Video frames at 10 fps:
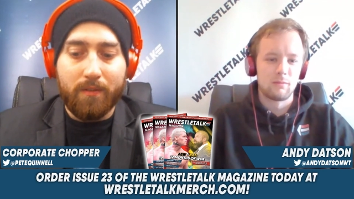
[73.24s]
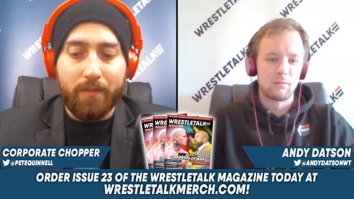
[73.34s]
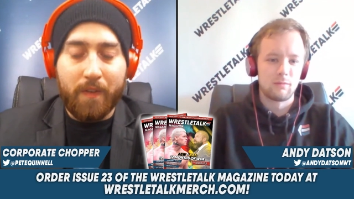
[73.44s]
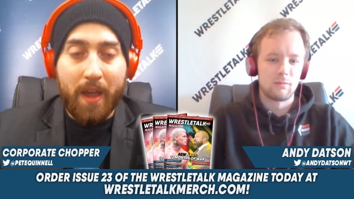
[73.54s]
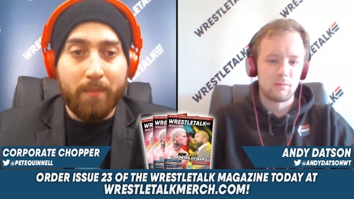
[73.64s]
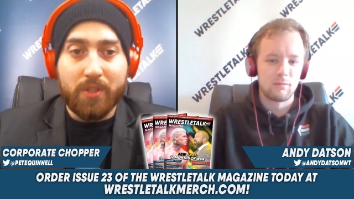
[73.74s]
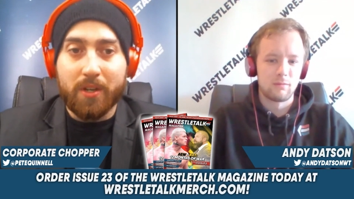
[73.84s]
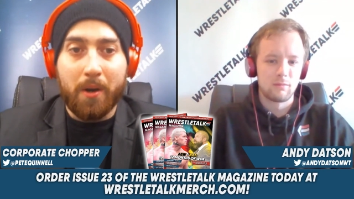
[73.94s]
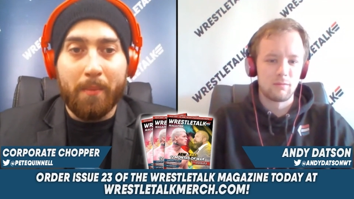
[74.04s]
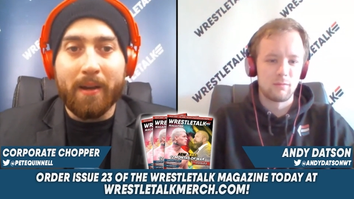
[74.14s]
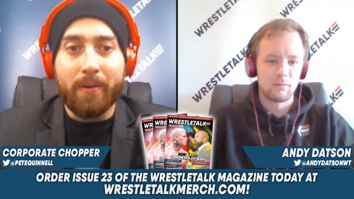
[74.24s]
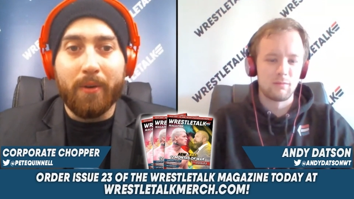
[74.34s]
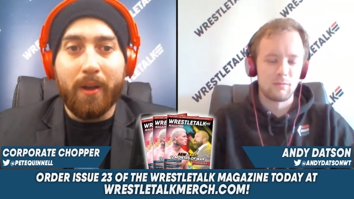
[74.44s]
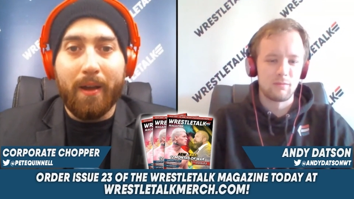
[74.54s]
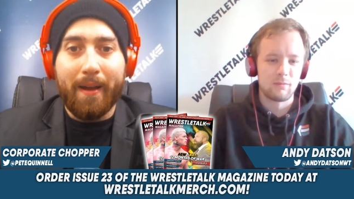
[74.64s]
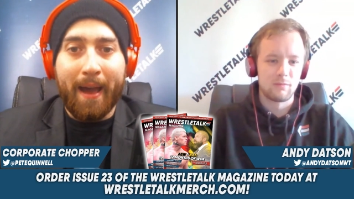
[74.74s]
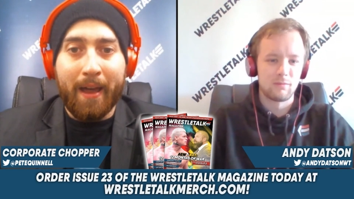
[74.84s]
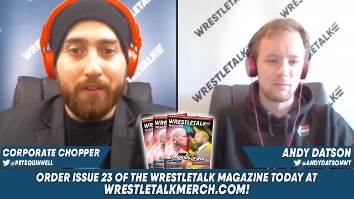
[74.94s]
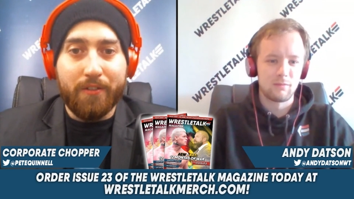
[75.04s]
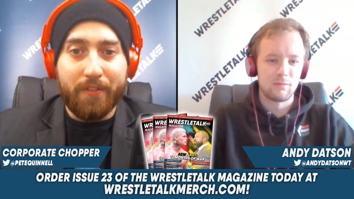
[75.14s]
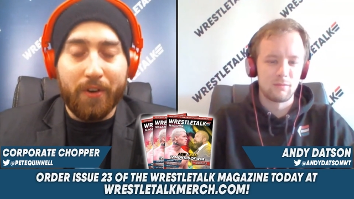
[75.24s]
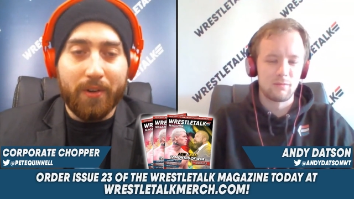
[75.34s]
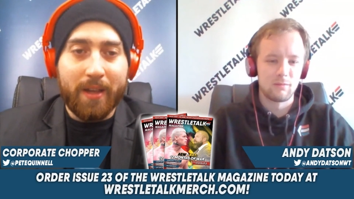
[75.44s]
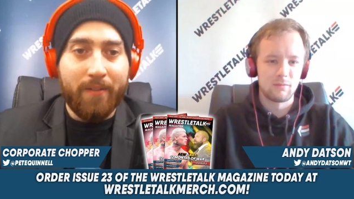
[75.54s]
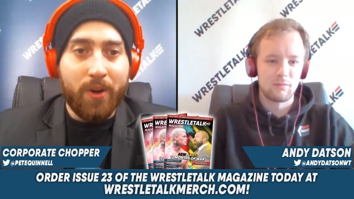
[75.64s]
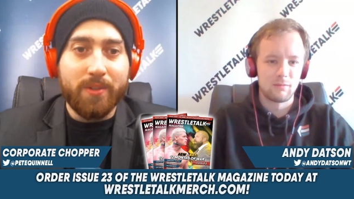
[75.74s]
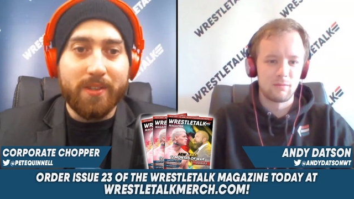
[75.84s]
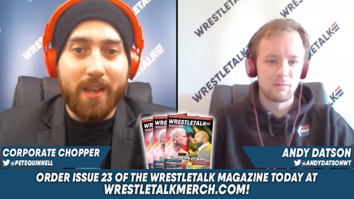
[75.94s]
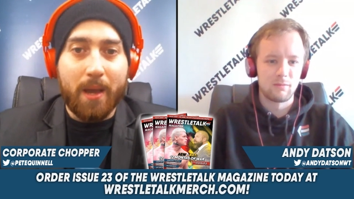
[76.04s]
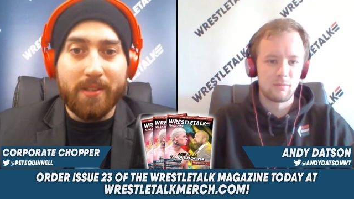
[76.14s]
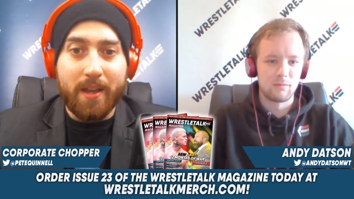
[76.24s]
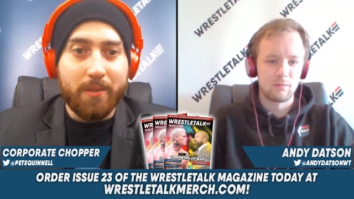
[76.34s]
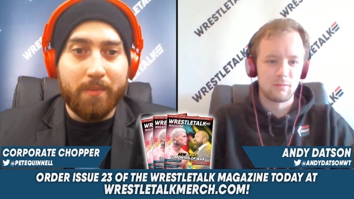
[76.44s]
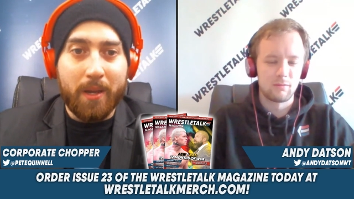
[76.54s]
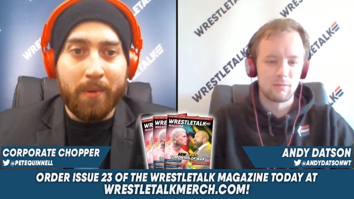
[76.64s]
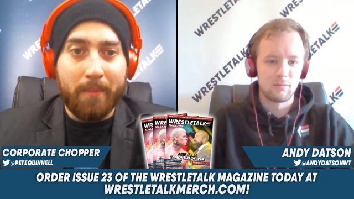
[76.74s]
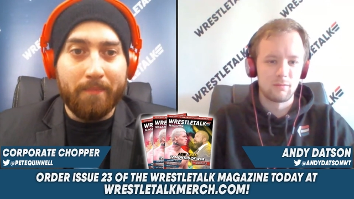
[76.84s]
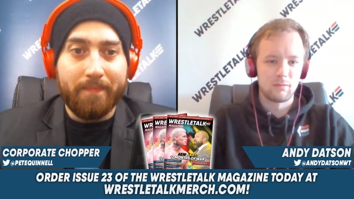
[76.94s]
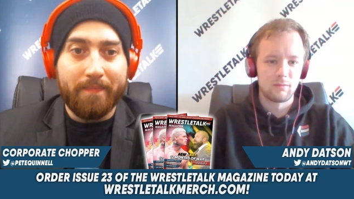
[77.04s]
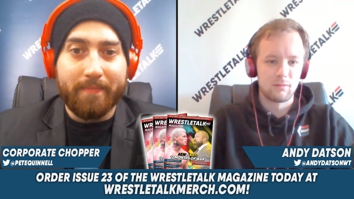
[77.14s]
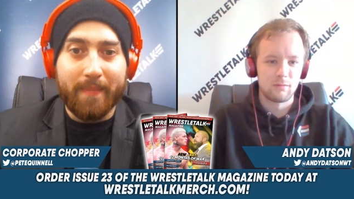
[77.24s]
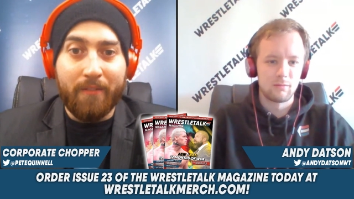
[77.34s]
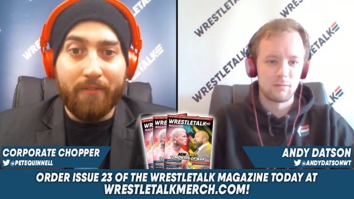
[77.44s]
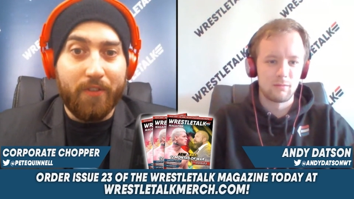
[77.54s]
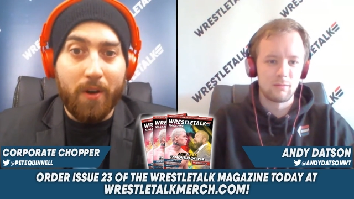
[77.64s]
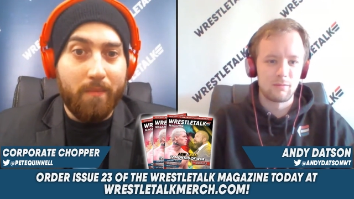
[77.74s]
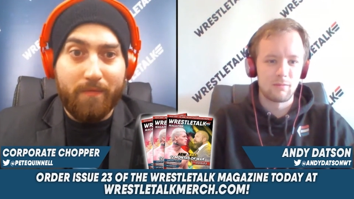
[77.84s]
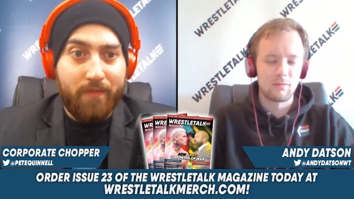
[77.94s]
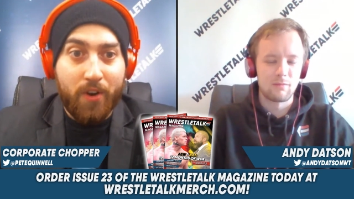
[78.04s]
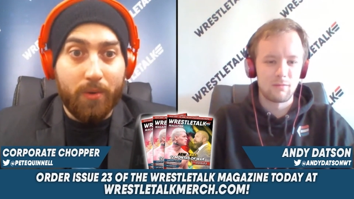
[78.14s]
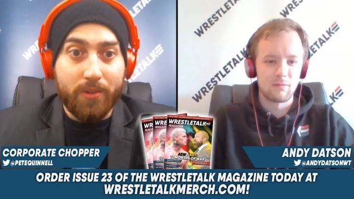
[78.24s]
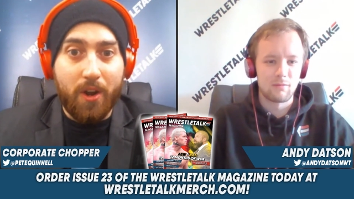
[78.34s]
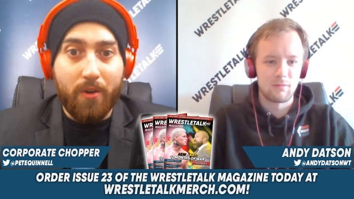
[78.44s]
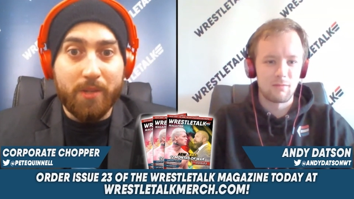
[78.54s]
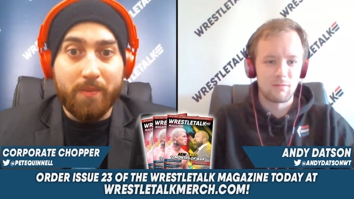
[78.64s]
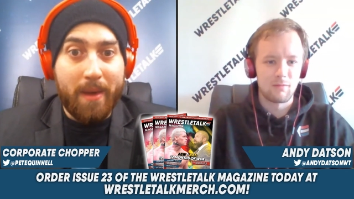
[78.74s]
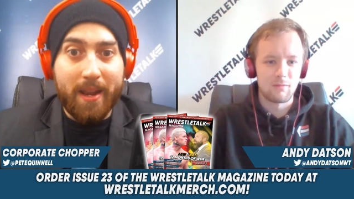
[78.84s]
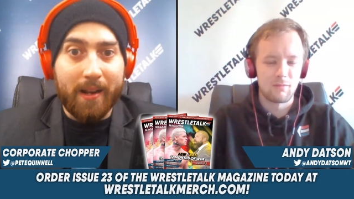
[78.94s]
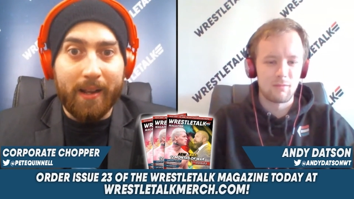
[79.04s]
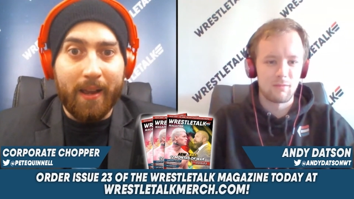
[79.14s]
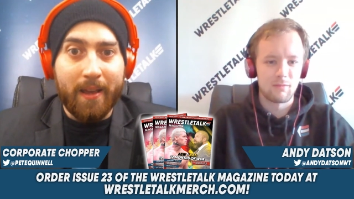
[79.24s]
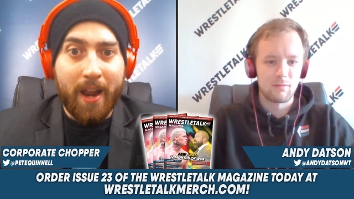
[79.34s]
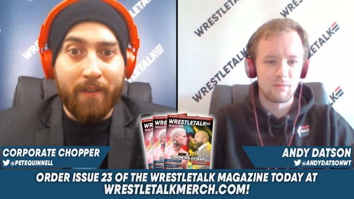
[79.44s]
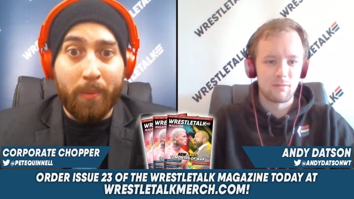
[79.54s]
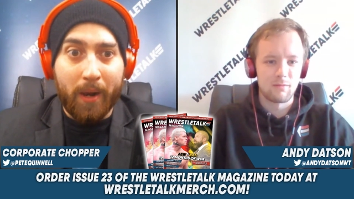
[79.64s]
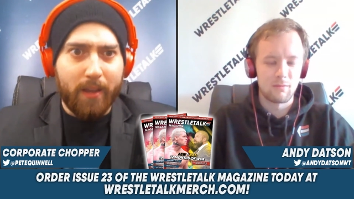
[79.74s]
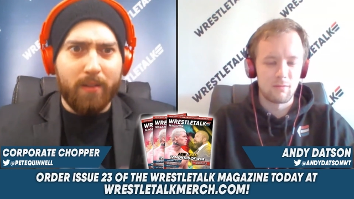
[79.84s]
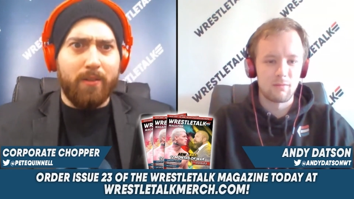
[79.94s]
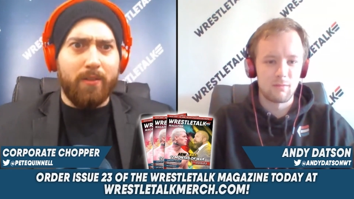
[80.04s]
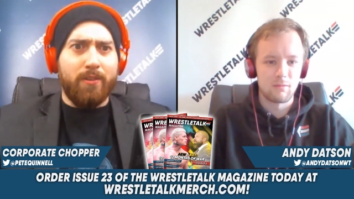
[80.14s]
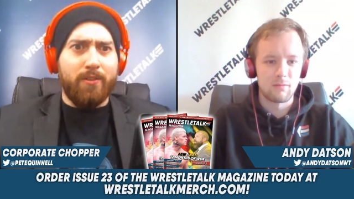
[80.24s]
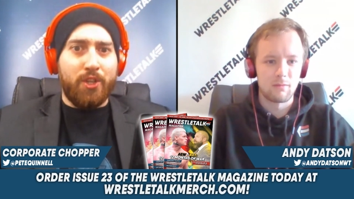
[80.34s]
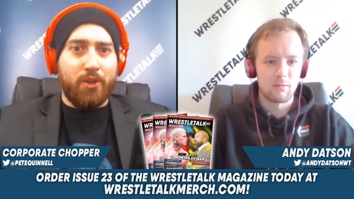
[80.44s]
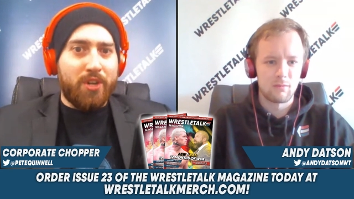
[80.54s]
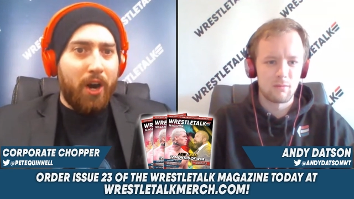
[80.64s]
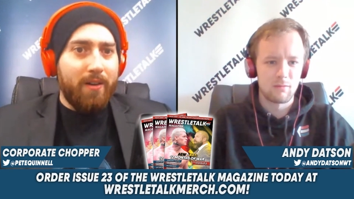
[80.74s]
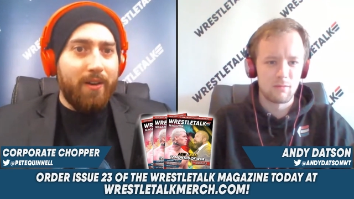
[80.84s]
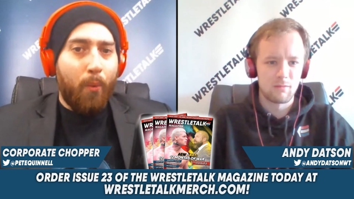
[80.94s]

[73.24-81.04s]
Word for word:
Speaker 1: for him to come out and for Kevin Owens and Sami Zayn to beat him up, and for for no one to know he's been medically cleared. Everyone be like, "You cut."